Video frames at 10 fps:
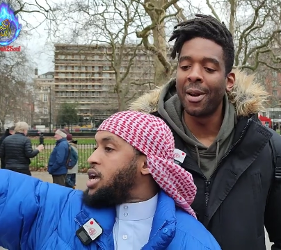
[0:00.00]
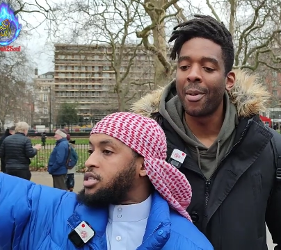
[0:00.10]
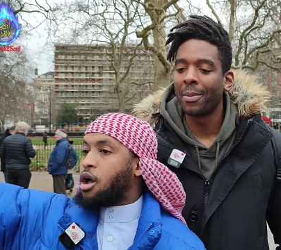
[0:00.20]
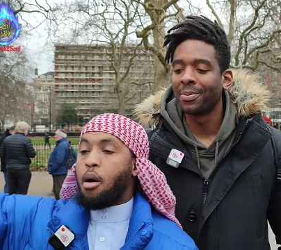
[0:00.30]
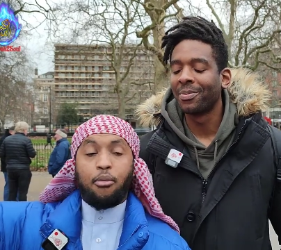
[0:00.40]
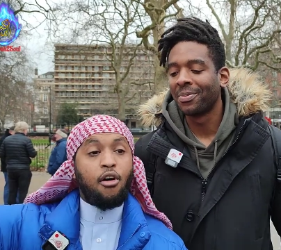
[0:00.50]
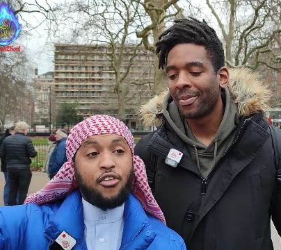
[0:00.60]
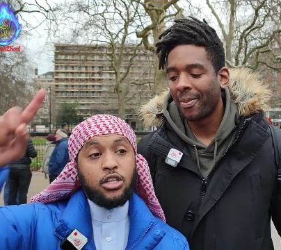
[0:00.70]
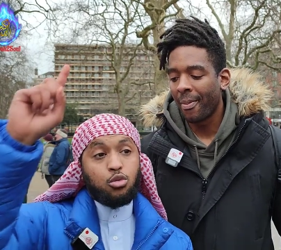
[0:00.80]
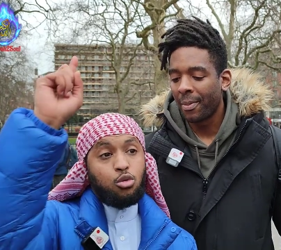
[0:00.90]
Speaker 1: wait,
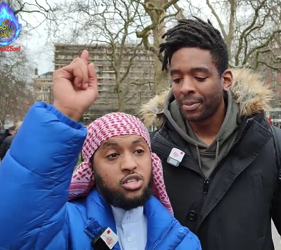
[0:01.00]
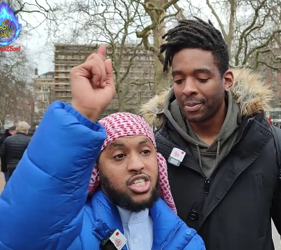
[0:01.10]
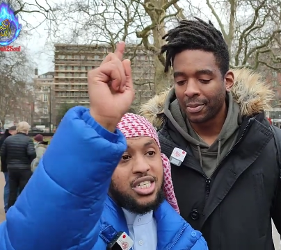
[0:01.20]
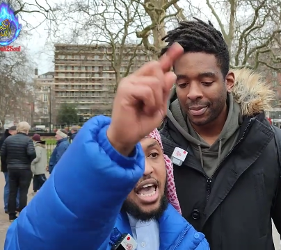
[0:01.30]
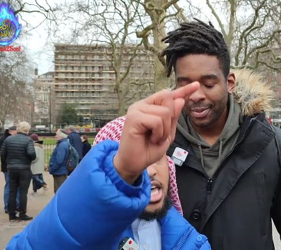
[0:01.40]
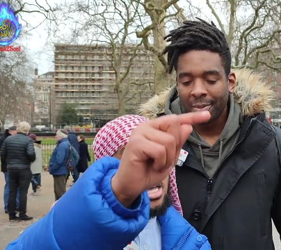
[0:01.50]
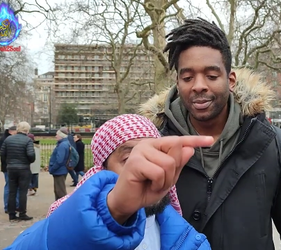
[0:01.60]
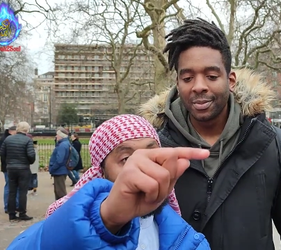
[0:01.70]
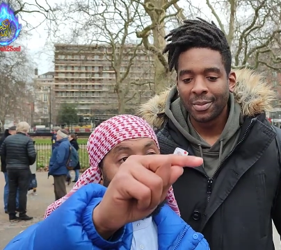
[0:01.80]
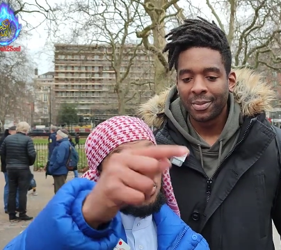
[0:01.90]
Prophet would say
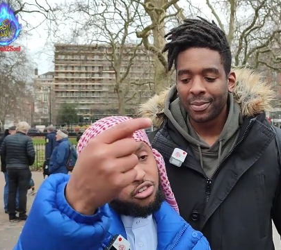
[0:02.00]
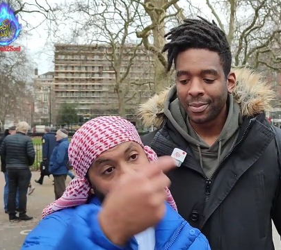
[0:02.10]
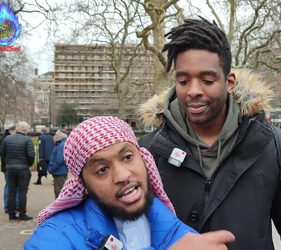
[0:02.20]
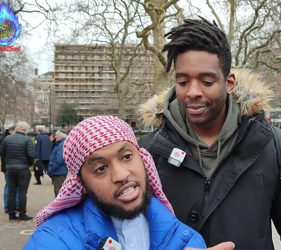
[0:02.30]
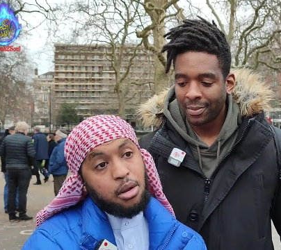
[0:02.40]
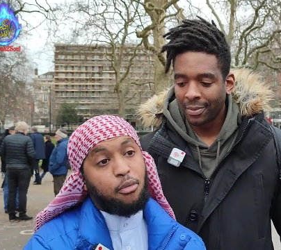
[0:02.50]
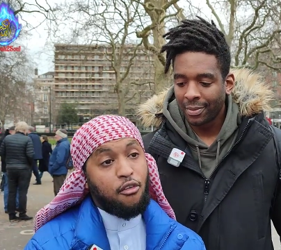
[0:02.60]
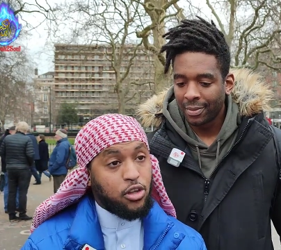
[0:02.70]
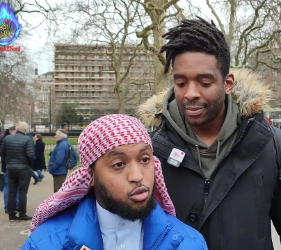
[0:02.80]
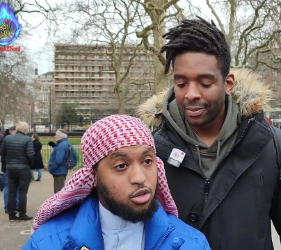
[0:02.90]
on the right side,
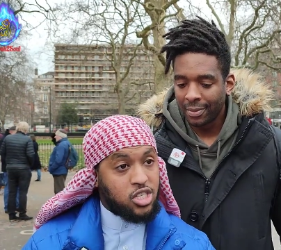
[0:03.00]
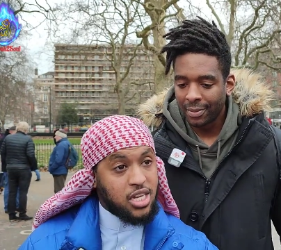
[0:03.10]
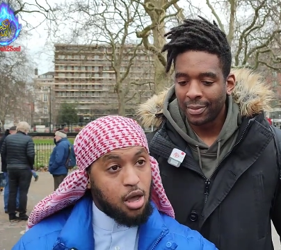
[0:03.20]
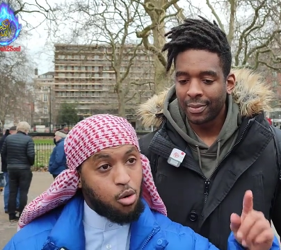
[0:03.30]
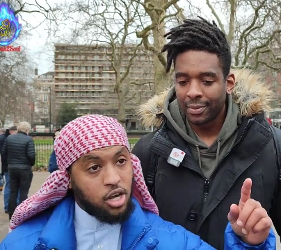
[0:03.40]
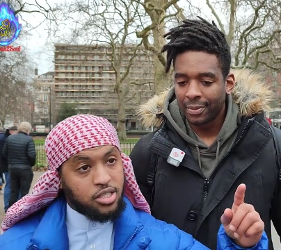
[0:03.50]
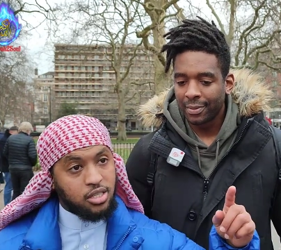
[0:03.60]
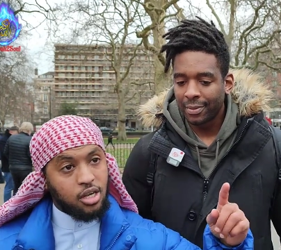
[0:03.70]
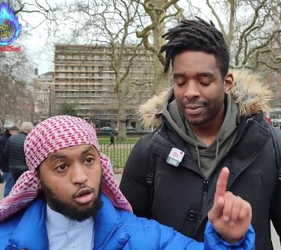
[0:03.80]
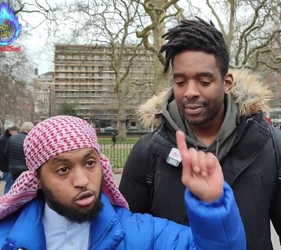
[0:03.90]
Prophet would say what?
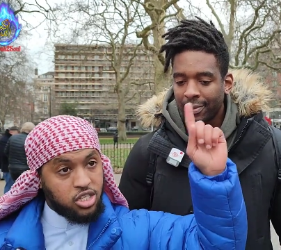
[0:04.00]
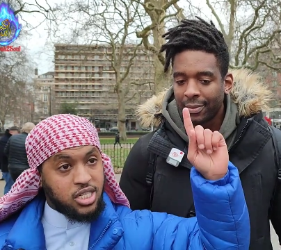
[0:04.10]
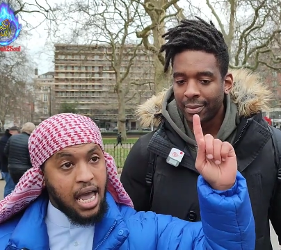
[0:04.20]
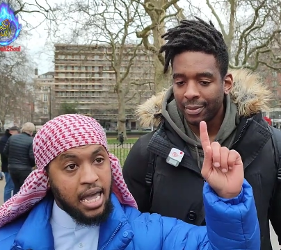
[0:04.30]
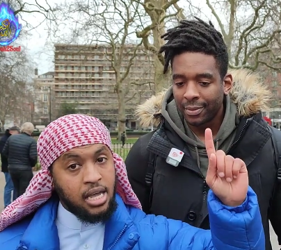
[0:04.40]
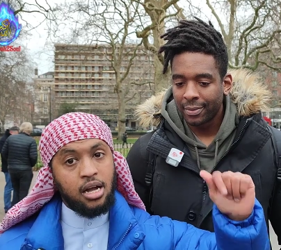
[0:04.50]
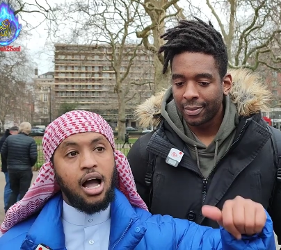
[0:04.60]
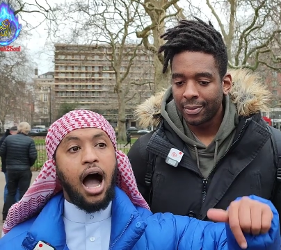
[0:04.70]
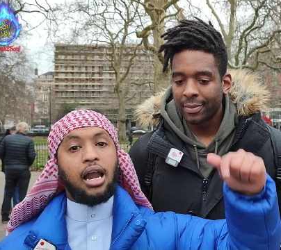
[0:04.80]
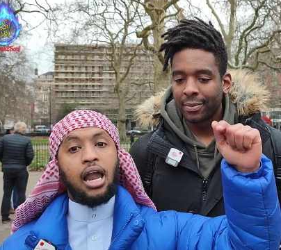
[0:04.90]
Could say
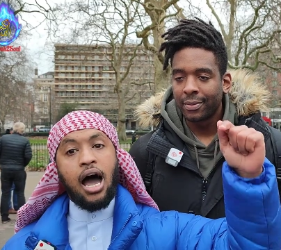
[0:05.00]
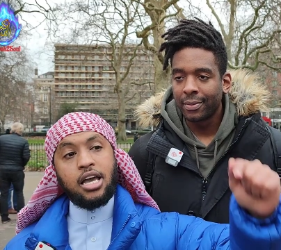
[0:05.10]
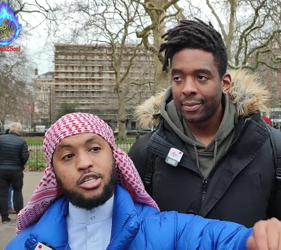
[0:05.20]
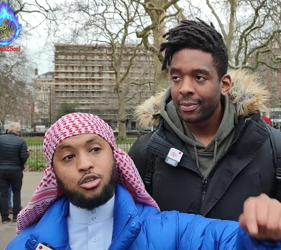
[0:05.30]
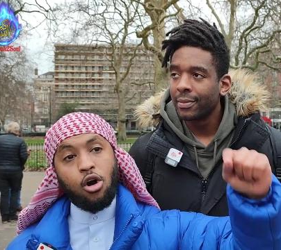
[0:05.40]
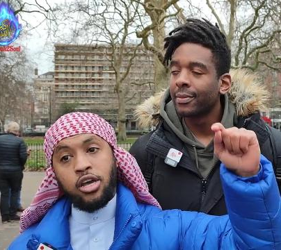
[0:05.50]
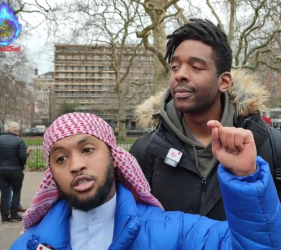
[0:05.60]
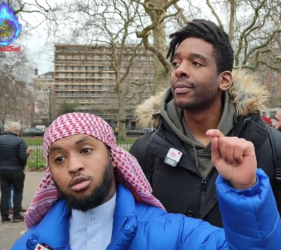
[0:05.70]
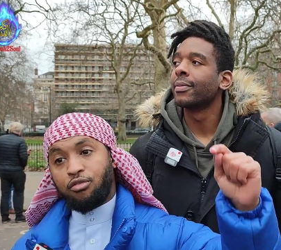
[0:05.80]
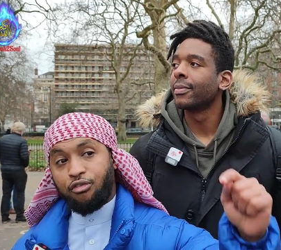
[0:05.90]
Allah is
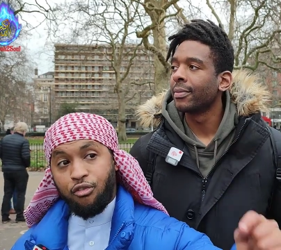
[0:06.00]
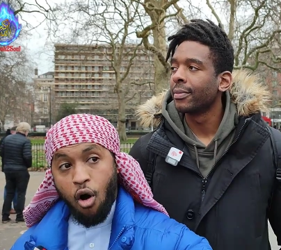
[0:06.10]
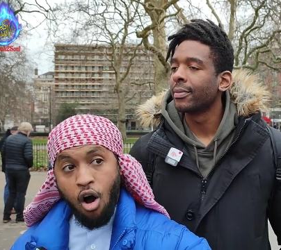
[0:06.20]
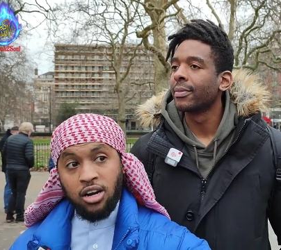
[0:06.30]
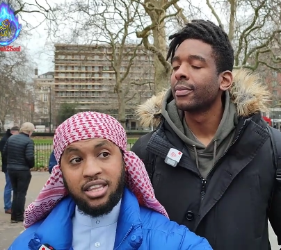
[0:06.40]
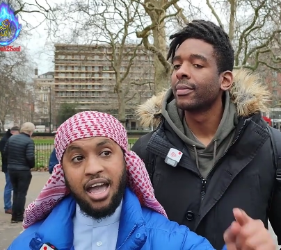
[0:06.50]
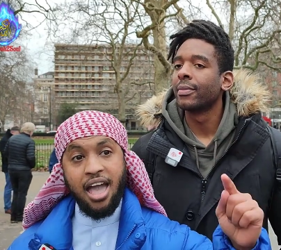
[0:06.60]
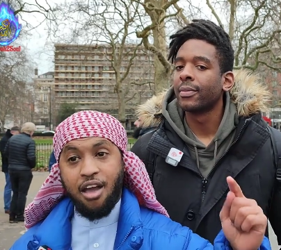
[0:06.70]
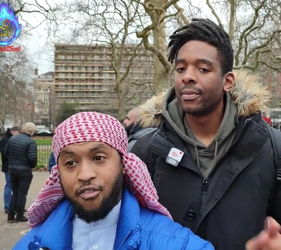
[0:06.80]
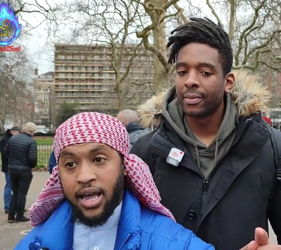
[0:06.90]
going to fold the
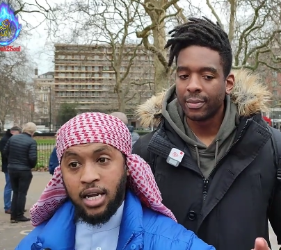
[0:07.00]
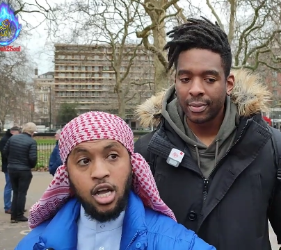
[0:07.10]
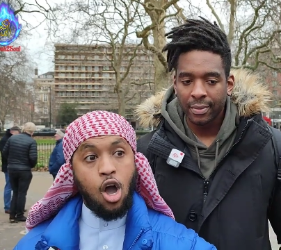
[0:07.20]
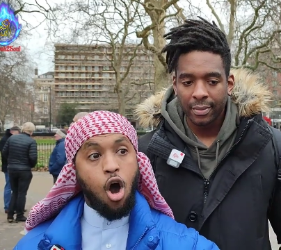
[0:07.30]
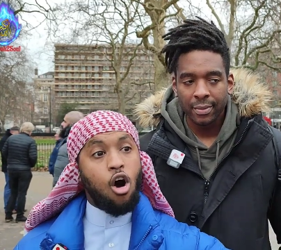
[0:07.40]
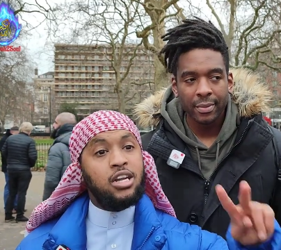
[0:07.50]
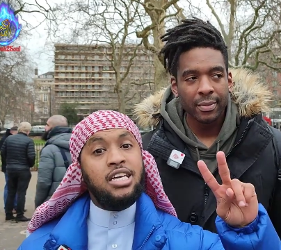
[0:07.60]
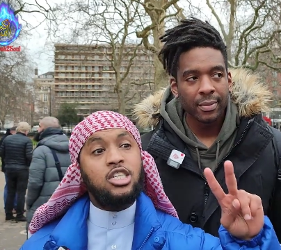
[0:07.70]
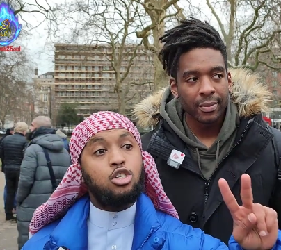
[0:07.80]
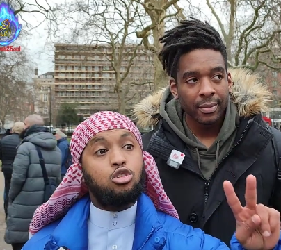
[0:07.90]
heaven on
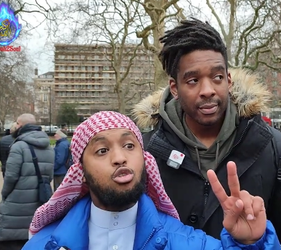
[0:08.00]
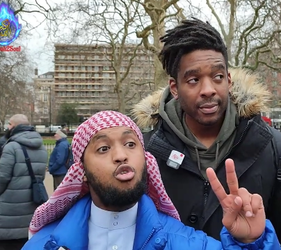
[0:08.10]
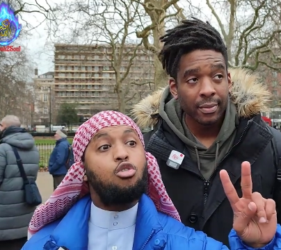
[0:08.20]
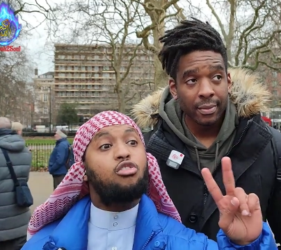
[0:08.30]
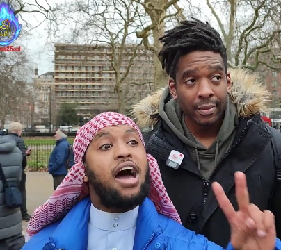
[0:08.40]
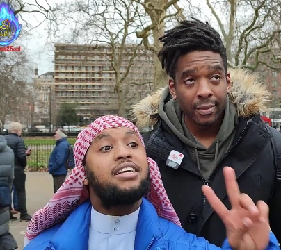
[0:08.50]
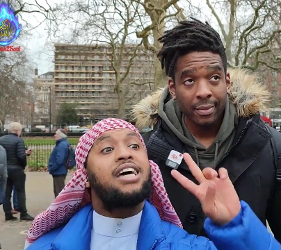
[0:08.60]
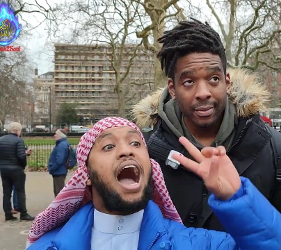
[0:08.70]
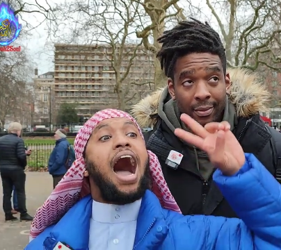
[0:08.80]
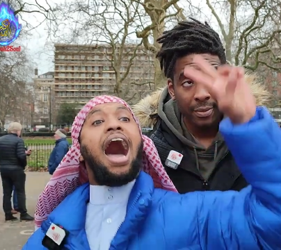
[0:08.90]
his two right
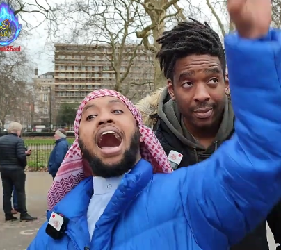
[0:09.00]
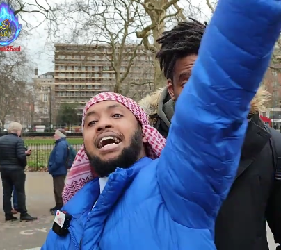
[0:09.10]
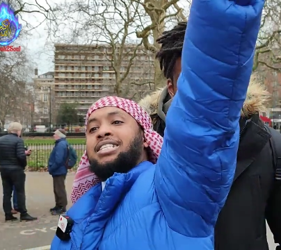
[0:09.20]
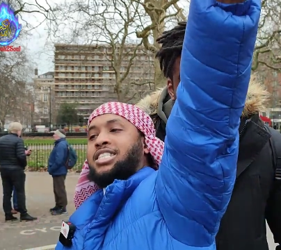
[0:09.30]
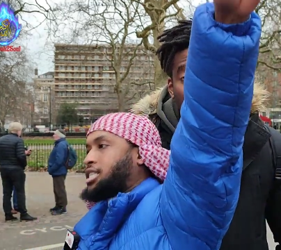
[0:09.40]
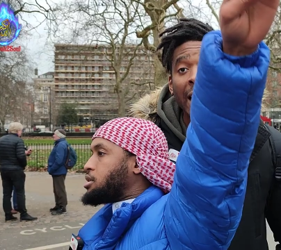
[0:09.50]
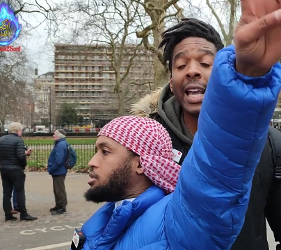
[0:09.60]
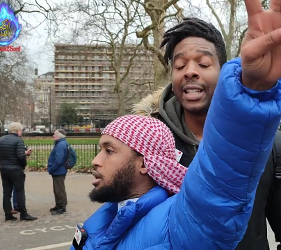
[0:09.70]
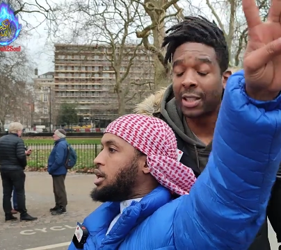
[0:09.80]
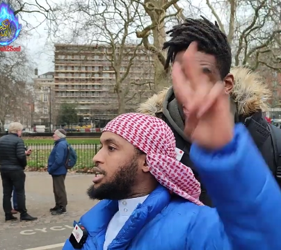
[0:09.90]
hands.
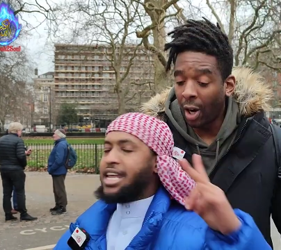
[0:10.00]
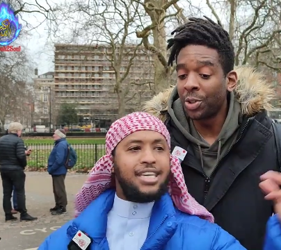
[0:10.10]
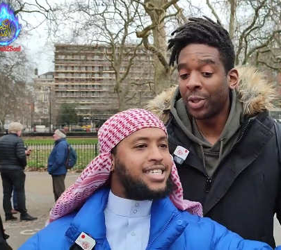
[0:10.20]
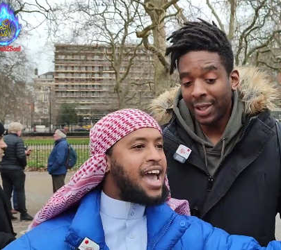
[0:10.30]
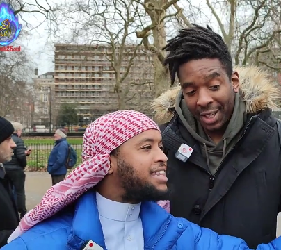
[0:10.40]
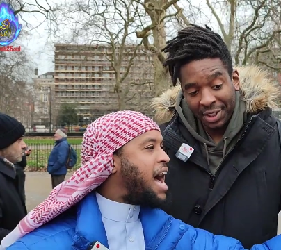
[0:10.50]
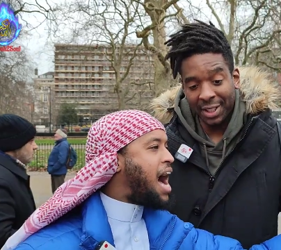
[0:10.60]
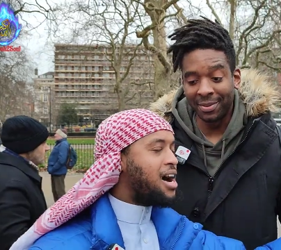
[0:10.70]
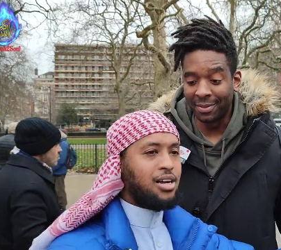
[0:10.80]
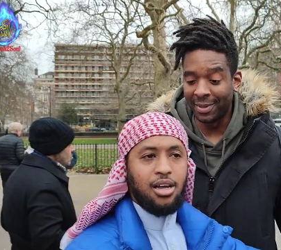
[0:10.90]
It's a
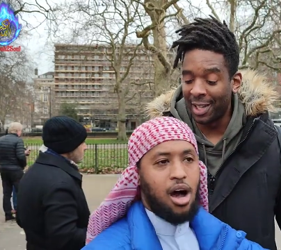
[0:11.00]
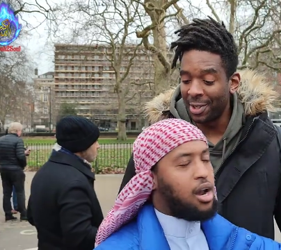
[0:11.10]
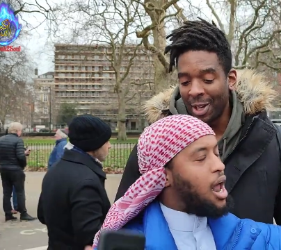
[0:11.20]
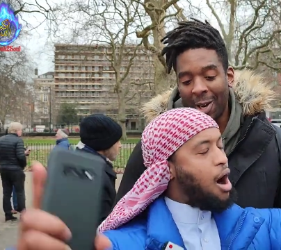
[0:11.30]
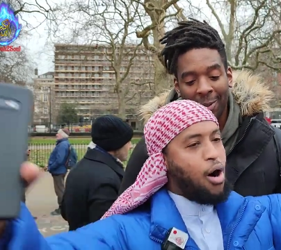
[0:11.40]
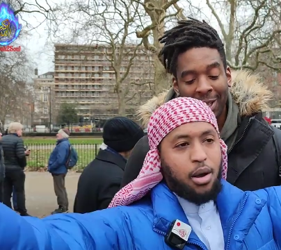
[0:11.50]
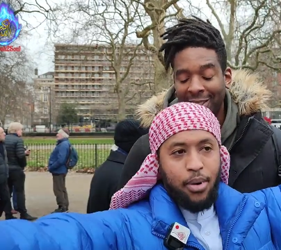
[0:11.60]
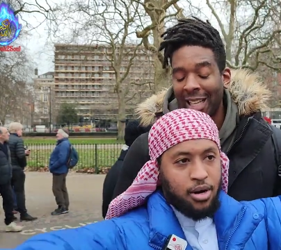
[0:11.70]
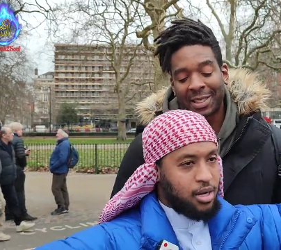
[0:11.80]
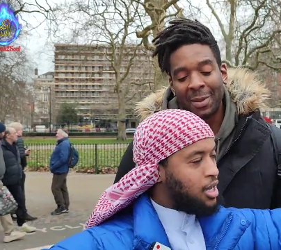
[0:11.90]
contradiction. There you go. It's that